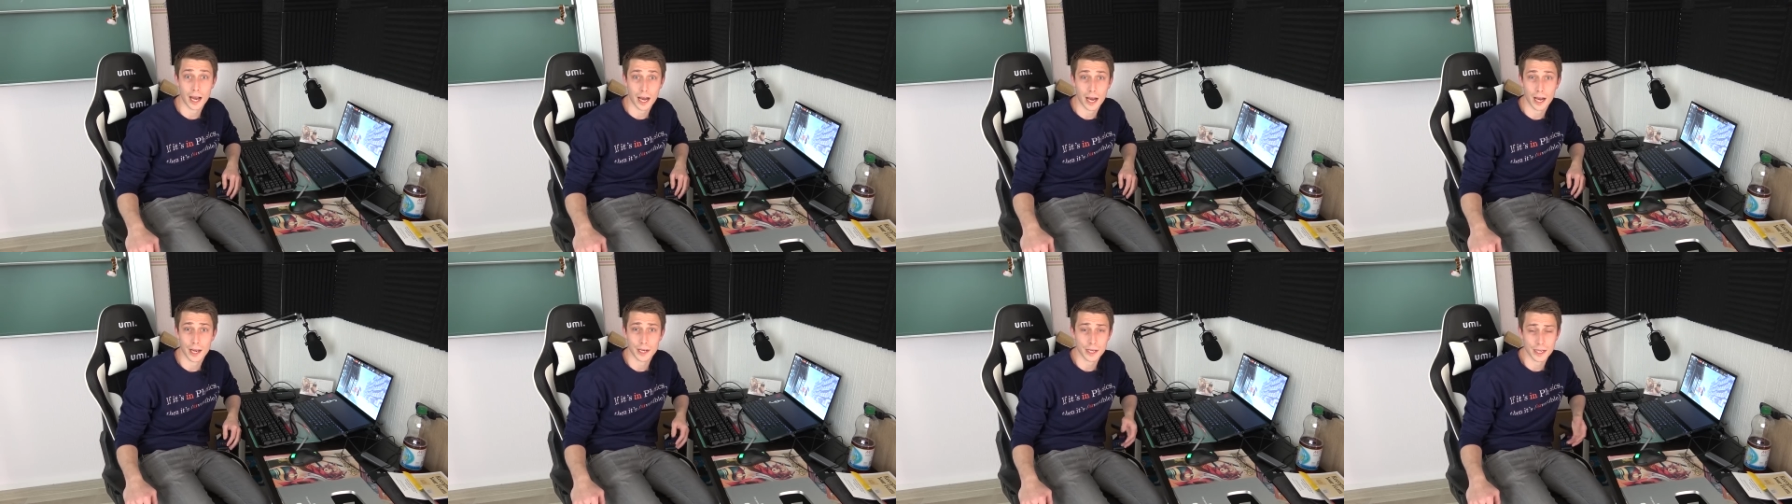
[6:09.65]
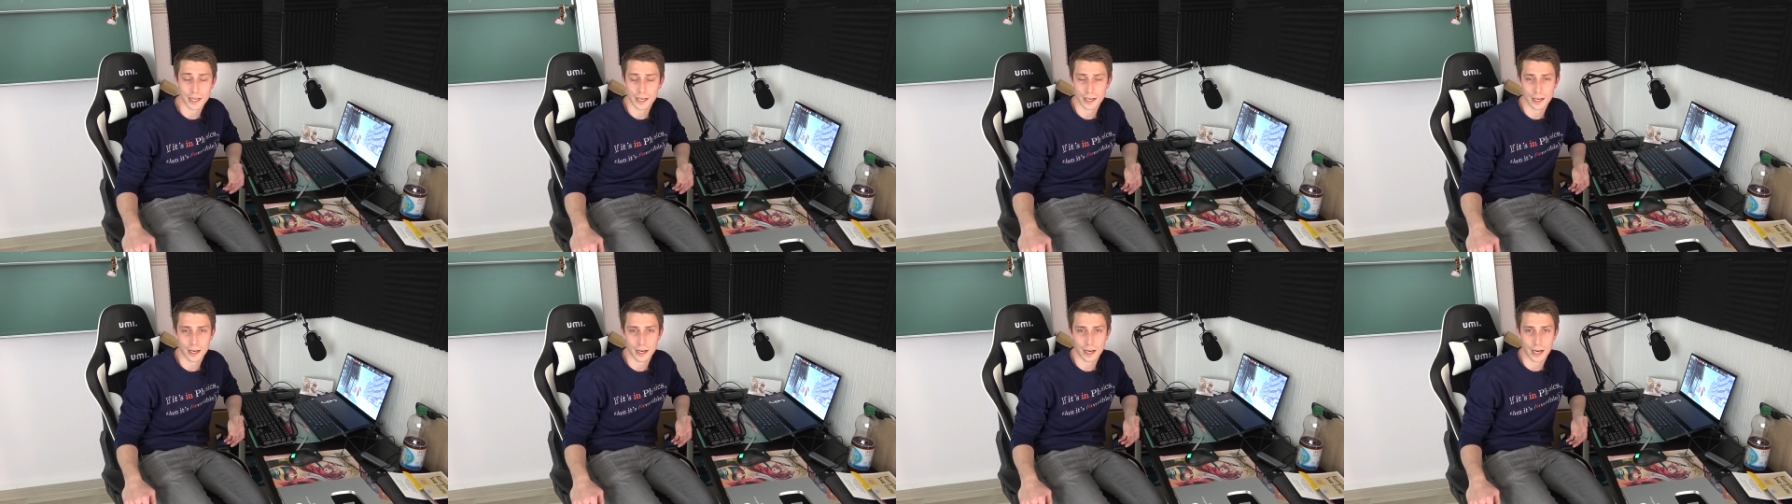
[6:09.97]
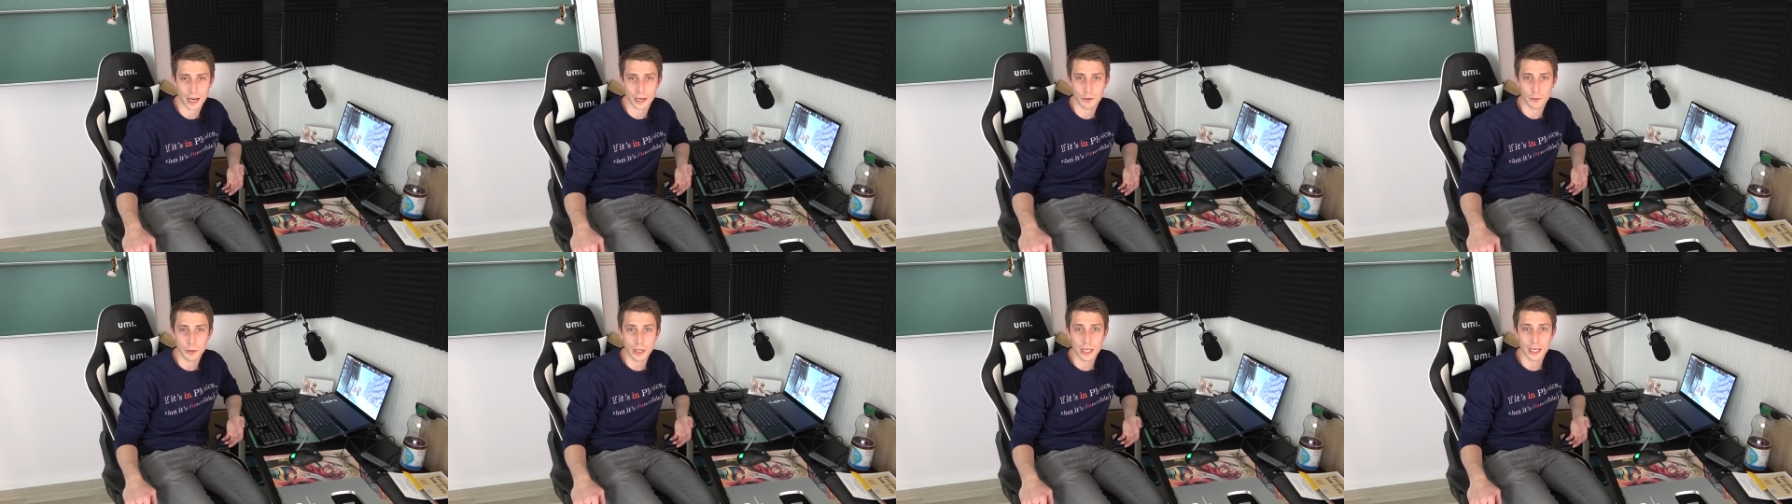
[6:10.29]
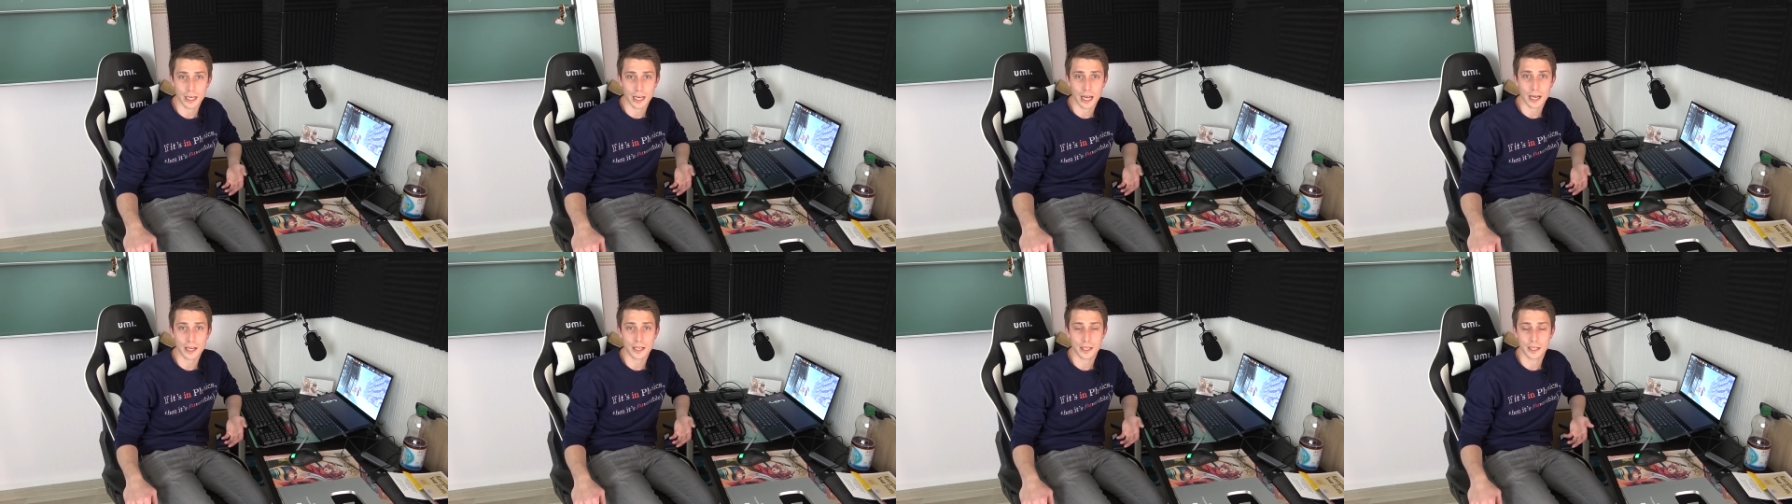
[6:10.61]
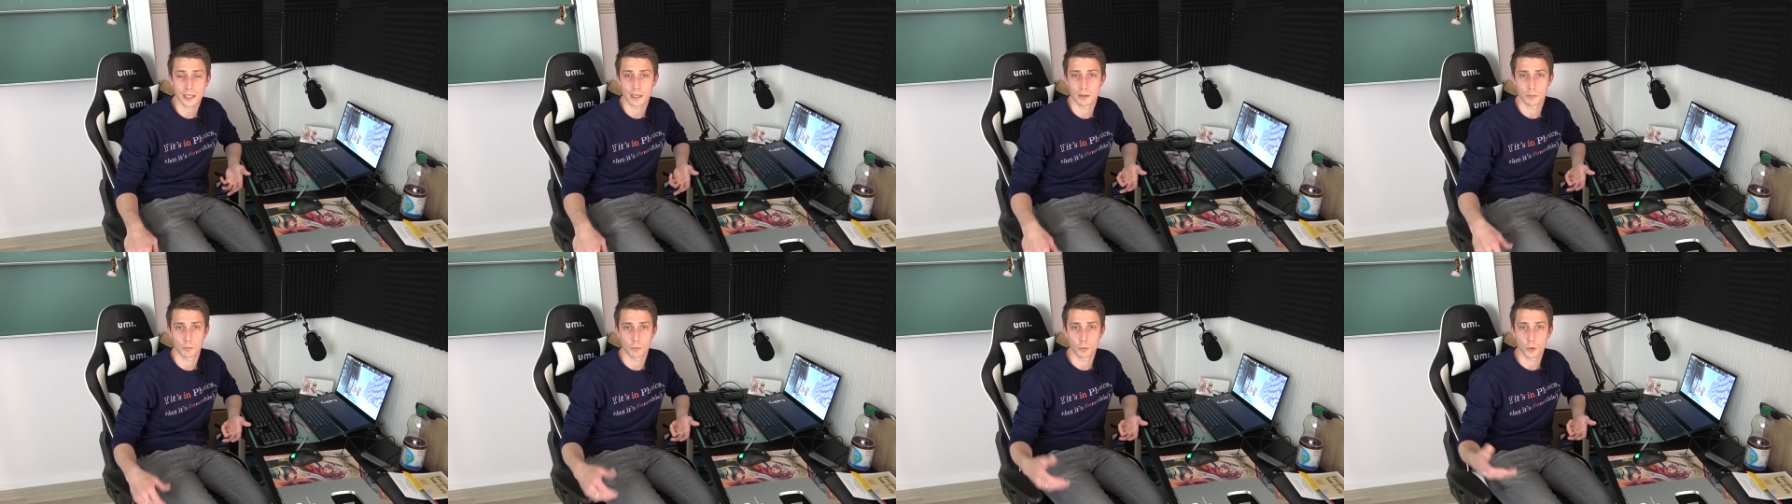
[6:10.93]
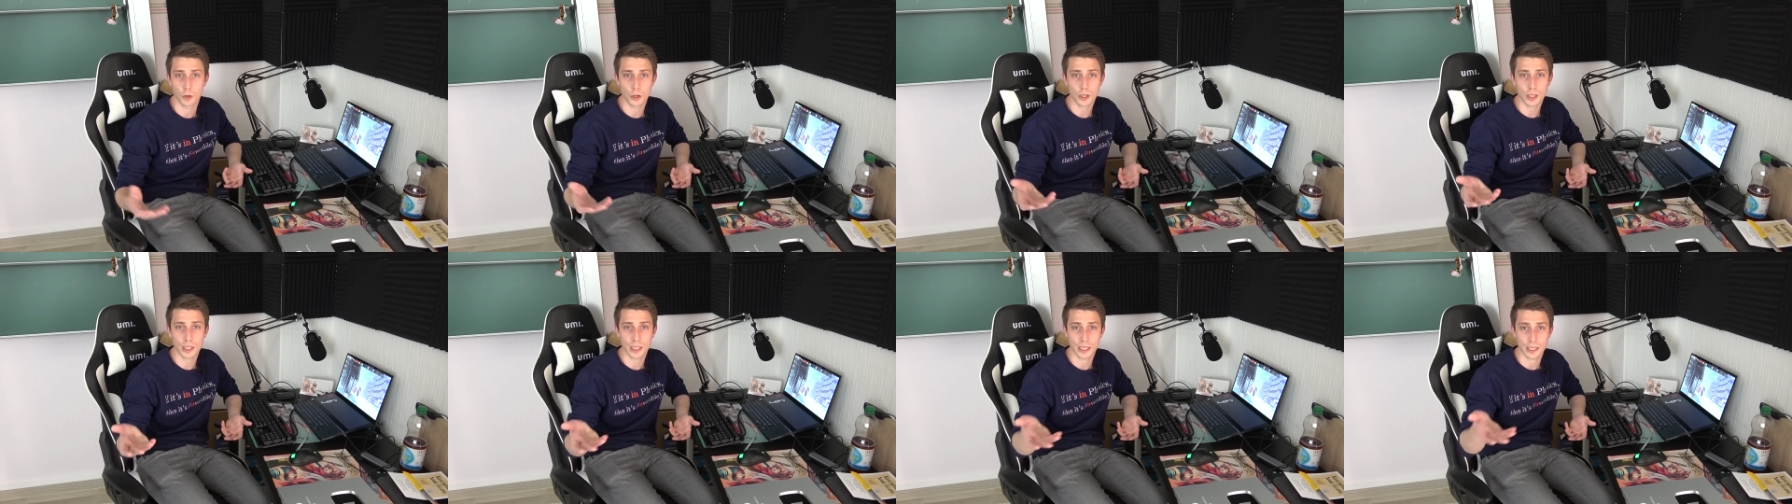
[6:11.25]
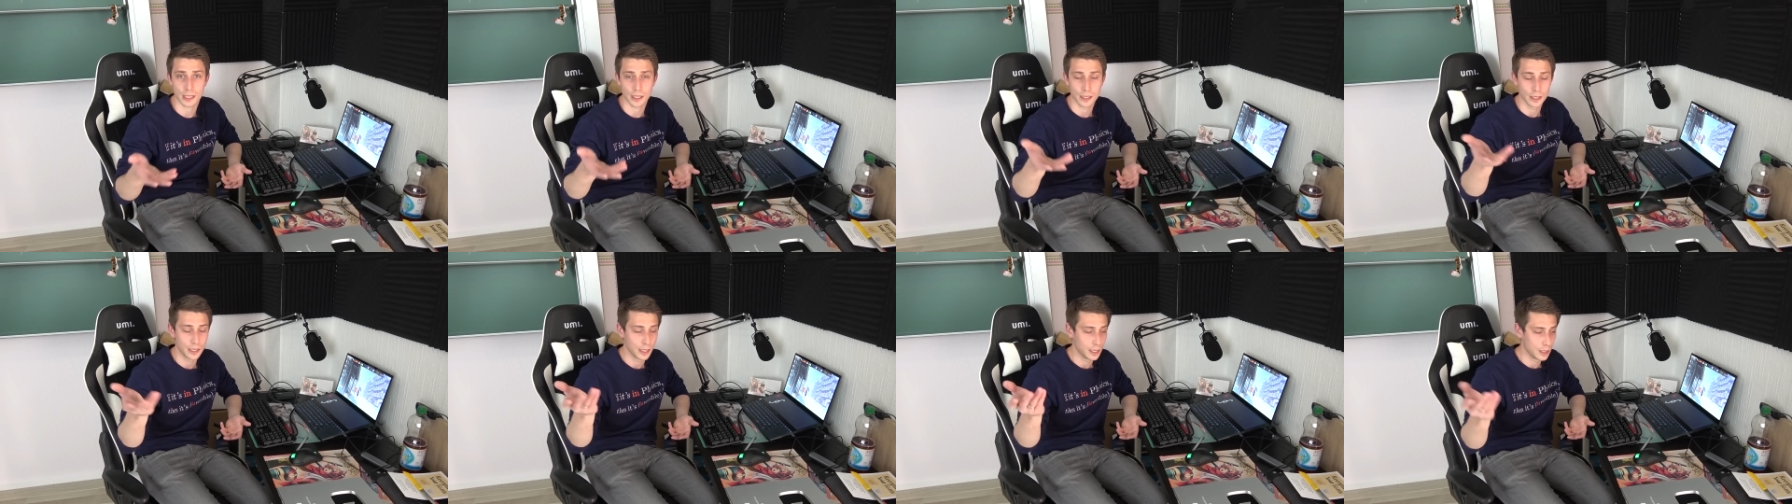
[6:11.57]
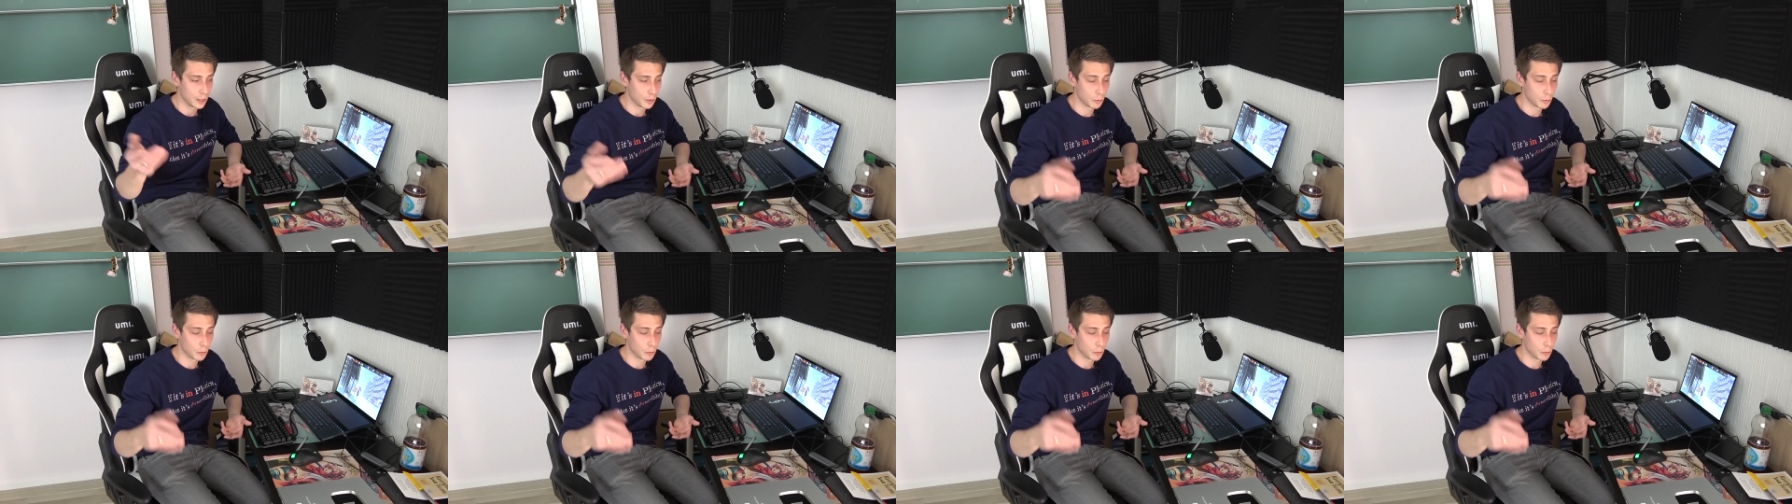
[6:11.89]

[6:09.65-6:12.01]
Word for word: I really like working